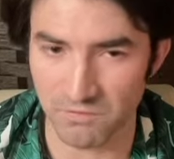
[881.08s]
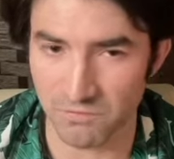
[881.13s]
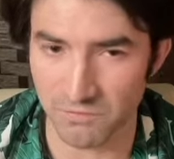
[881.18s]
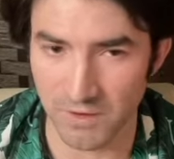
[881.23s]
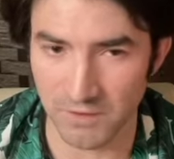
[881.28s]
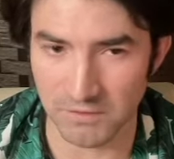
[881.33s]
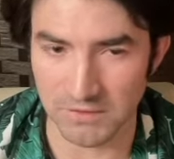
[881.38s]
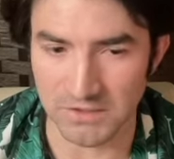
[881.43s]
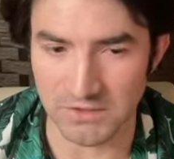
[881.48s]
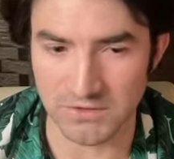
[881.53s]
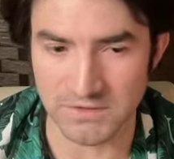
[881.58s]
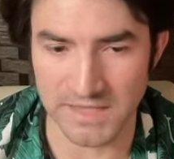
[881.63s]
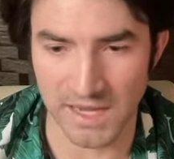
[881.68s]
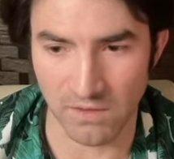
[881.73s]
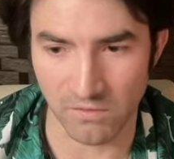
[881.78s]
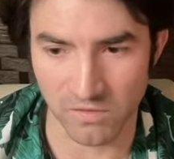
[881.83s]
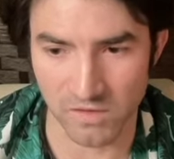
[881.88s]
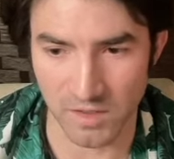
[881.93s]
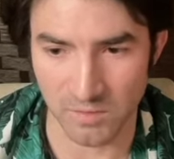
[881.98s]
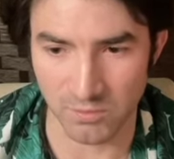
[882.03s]
very good
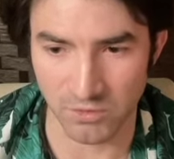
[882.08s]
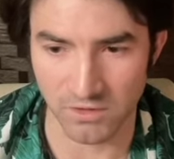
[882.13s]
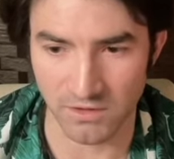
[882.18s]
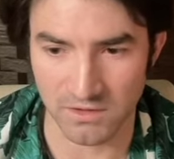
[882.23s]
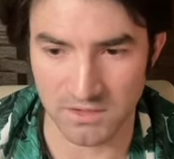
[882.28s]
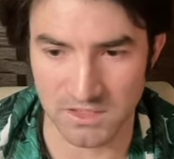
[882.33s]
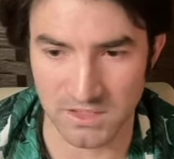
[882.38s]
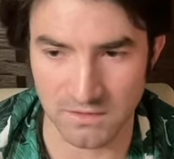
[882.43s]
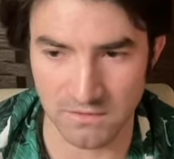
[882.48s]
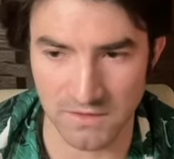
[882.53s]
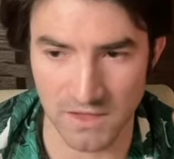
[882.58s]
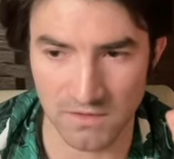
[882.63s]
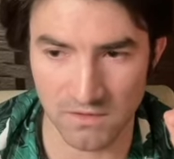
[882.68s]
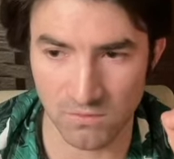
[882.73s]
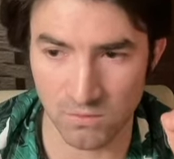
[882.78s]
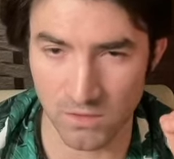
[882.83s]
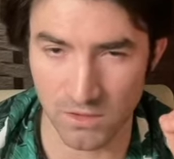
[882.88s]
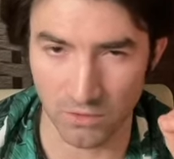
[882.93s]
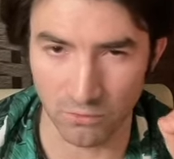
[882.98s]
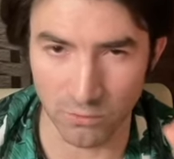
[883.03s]
downside protection, and
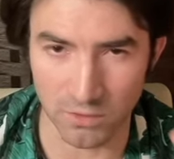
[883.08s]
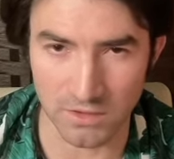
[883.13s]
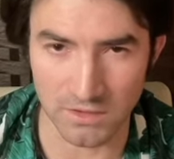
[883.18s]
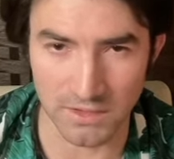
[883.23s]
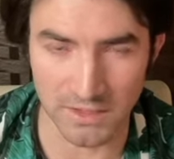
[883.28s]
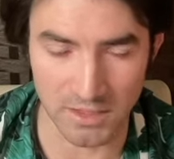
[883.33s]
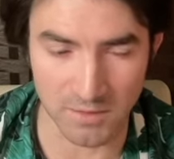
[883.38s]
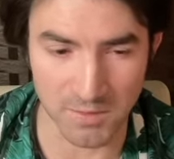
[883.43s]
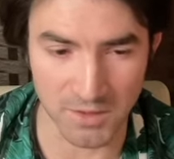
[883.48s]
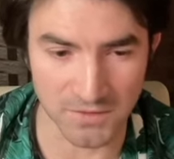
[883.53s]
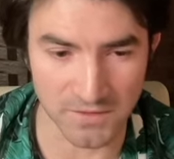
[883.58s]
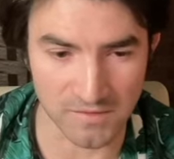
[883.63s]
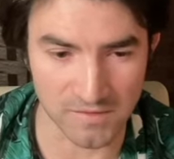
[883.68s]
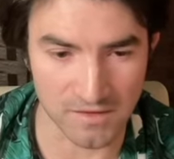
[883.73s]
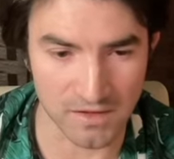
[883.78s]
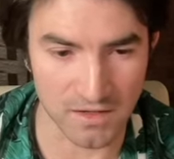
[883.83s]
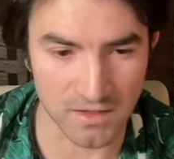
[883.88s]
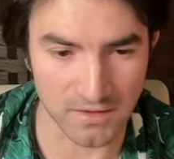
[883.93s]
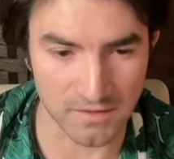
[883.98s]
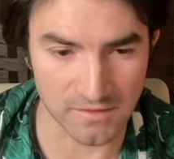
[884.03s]
that's what I really like about the
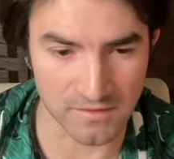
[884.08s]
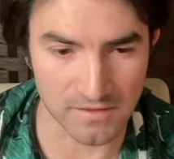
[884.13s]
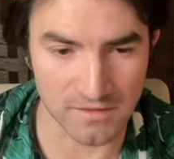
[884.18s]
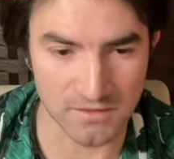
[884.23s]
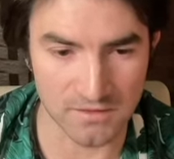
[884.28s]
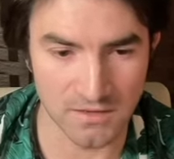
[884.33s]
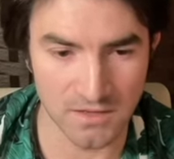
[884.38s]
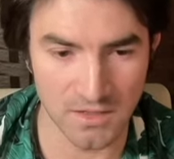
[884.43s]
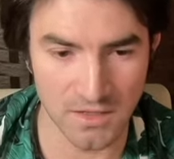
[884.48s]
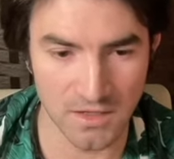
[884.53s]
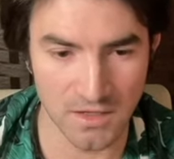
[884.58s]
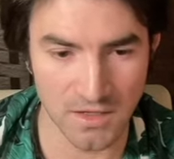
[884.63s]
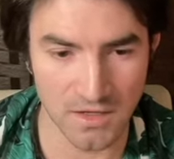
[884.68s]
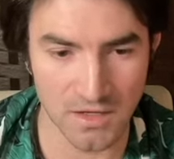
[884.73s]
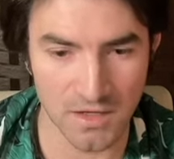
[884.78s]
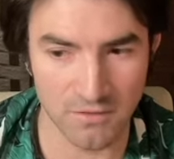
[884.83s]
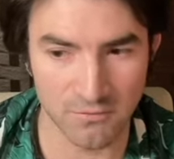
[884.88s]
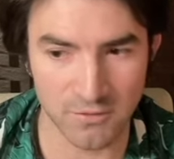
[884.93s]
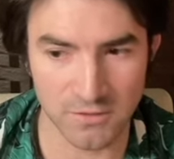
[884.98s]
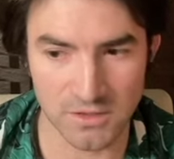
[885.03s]
stock is that
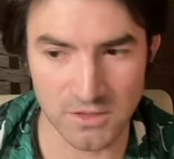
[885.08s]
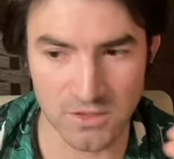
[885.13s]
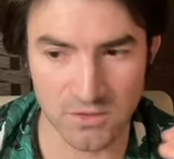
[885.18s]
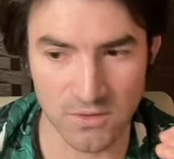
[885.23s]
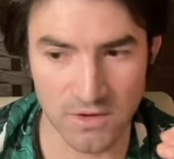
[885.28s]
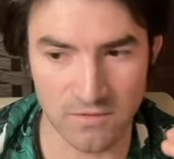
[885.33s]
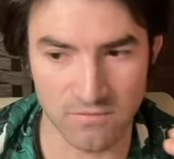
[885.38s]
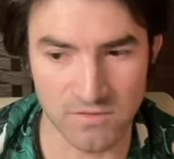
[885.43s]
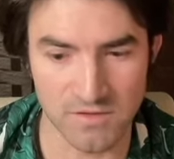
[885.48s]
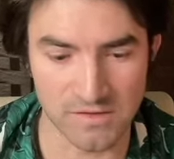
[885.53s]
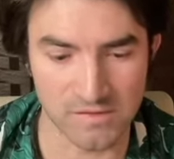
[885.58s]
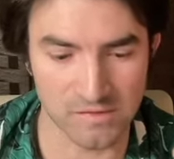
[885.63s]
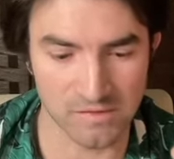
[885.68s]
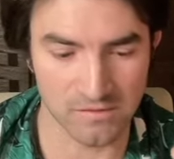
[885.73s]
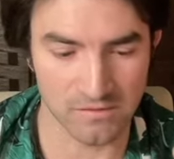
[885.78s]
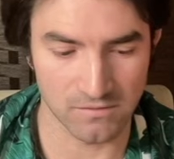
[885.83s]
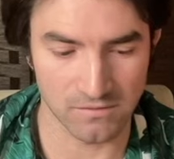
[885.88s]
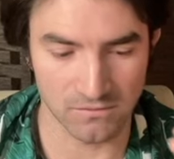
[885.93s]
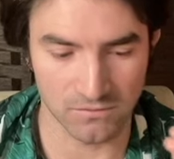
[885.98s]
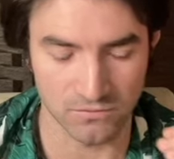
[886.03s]
I feel like you have
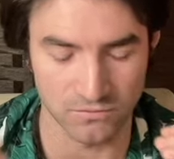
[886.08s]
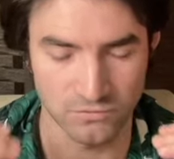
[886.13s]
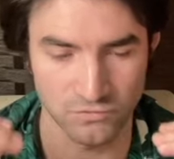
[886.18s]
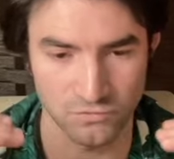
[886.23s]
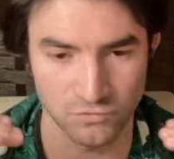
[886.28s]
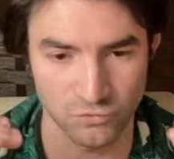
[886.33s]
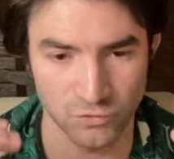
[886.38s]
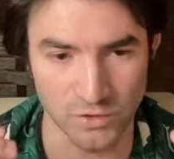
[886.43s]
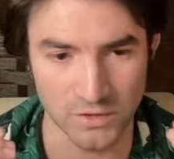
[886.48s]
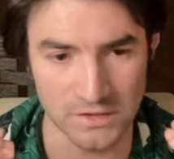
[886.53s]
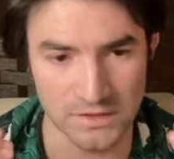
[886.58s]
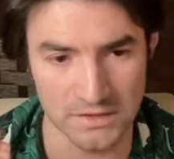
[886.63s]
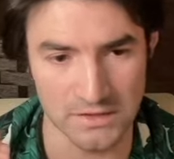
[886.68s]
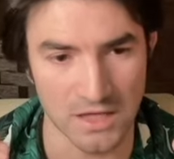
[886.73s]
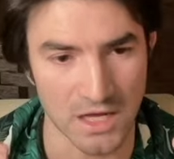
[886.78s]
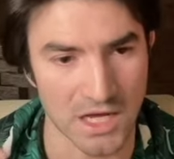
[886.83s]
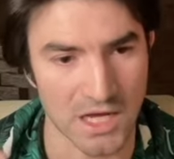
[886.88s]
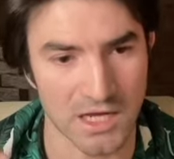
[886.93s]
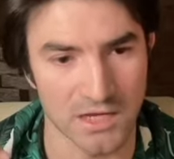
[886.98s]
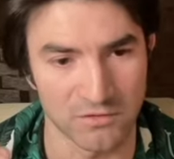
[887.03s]
this really
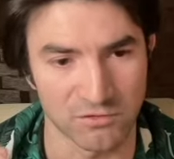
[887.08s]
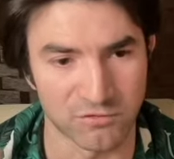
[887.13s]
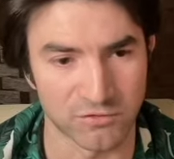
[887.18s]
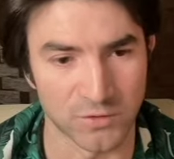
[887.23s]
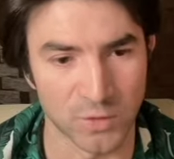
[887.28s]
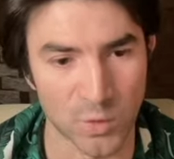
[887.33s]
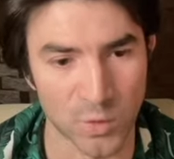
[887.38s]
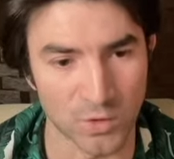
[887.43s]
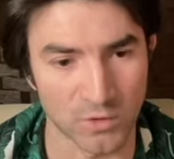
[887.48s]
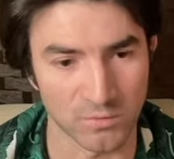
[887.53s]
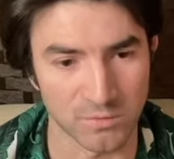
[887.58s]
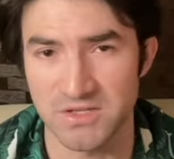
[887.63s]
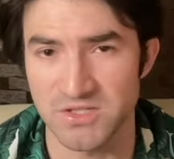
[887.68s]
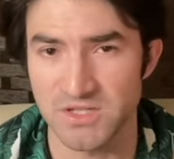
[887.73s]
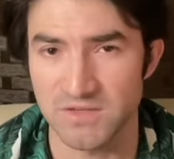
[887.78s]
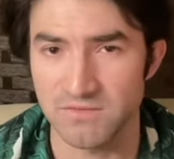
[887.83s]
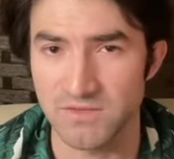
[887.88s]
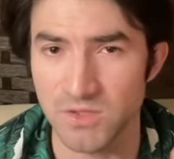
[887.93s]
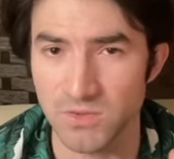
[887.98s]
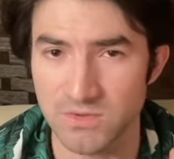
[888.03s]
high floor
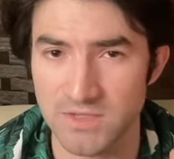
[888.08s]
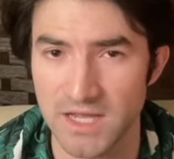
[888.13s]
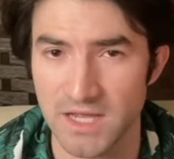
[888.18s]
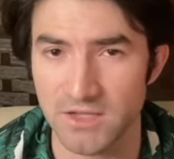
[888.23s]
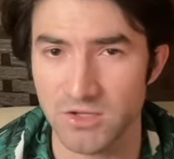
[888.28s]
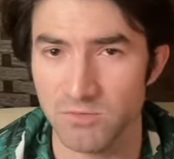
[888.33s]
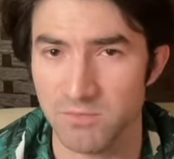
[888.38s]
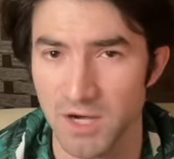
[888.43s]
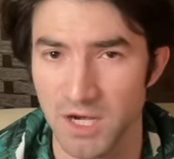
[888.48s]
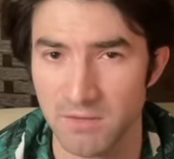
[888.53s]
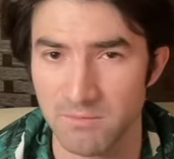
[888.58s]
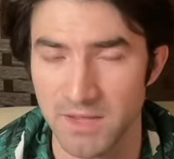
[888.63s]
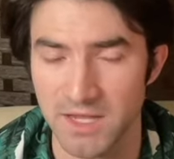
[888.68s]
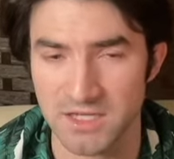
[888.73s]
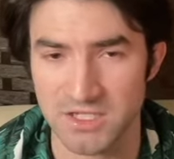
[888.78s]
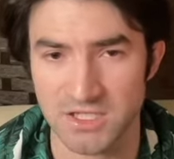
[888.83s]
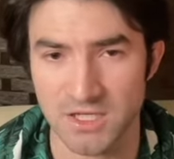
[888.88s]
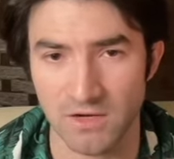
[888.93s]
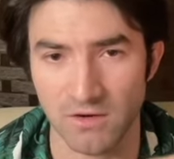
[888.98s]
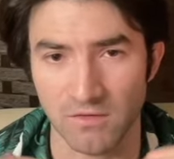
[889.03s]
because you have no debt, you're buying
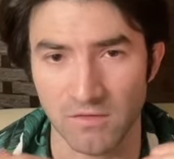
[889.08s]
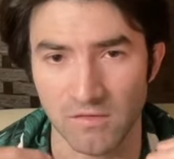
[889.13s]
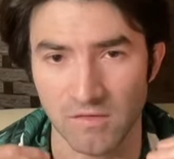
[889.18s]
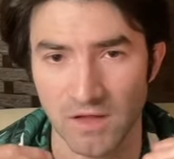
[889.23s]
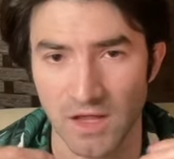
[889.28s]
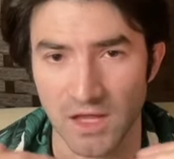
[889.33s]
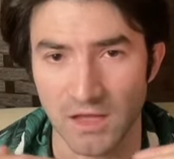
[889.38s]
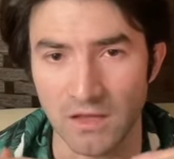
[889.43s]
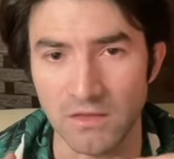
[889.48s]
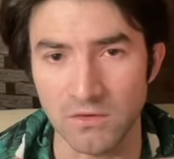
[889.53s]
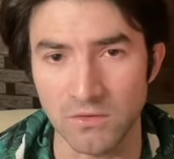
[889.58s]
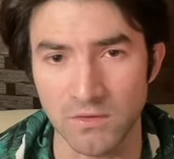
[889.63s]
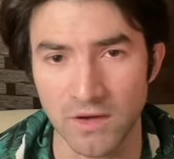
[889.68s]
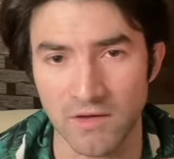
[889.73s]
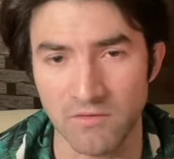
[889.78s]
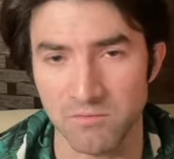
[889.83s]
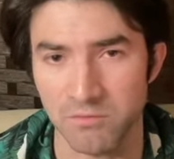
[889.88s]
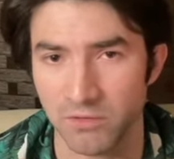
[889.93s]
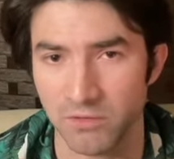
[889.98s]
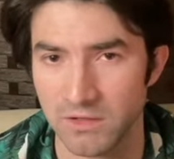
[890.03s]
back shares, and you
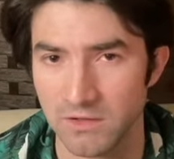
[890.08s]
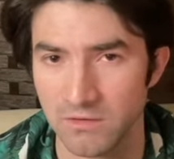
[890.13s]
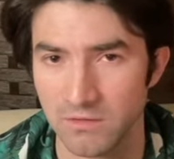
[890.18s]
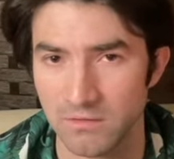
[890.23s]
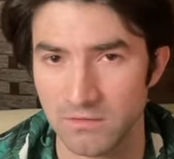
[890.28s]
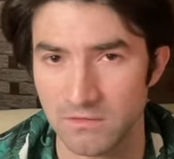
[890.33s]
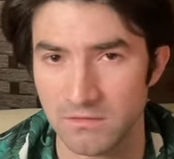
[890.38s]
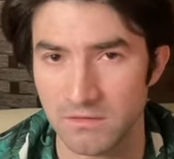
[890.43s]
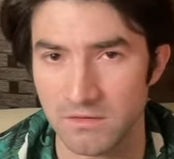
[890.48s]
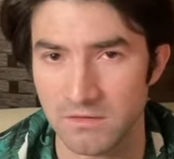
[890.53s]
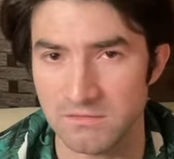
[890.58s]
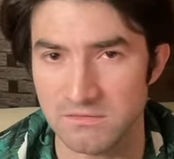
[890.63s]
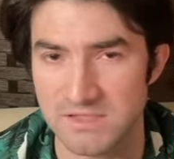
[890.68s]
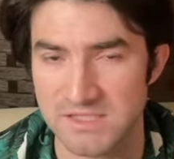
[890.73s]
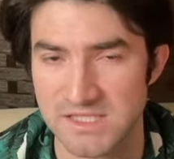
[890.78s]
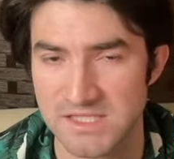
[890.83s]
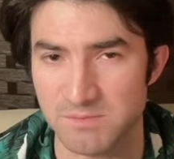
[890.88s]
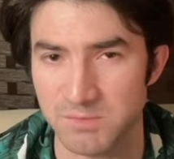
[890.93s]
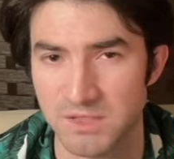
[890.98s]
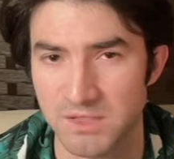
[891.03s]
have pretty good
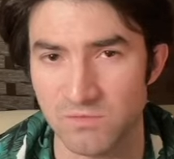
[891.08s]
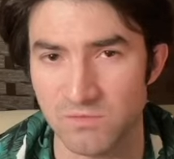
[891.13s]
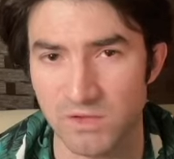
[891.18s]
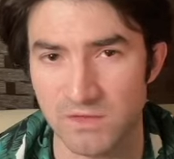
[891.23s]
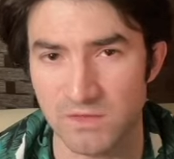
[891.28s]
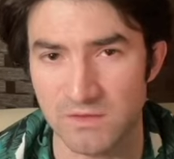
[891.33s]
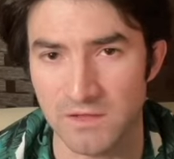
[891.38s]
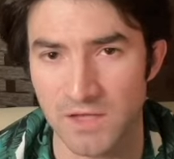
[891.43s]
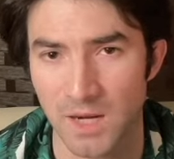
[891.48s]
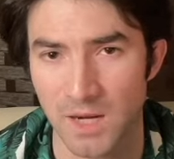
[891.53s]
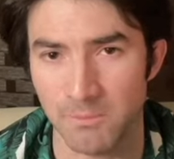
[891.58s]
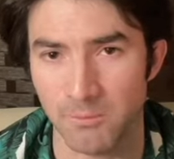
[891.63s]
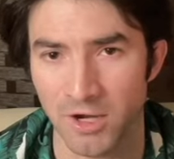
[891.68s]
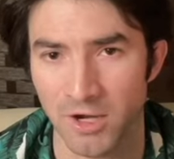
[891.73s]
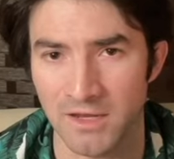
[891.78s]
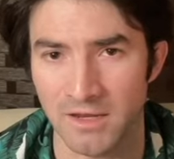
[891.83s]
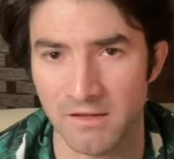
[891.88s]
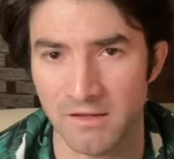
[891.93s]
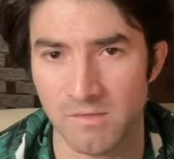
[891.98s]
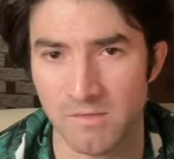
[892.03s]
discipline with the
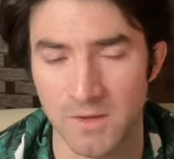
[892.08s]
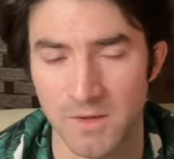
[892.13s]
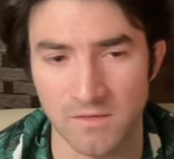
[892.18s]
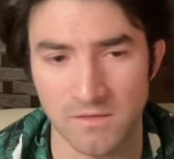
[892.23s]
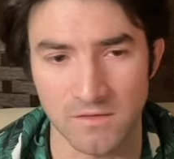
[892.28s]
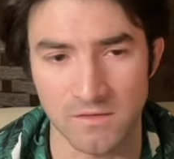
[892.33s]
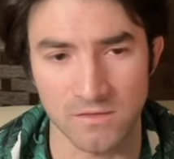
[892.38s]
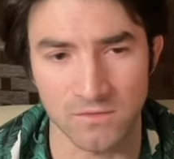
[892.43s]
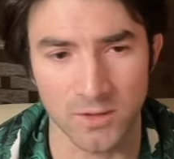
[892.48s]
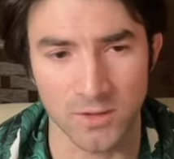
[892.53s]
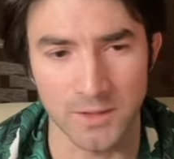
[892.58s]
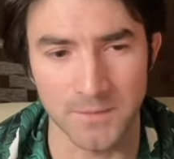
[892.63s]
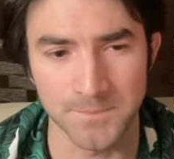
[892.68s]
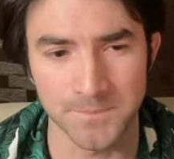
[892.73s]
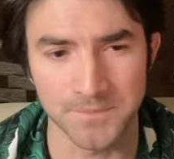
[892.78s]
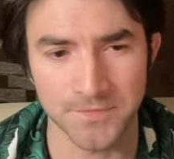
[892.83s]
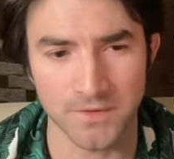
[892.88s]
operating expenses, right?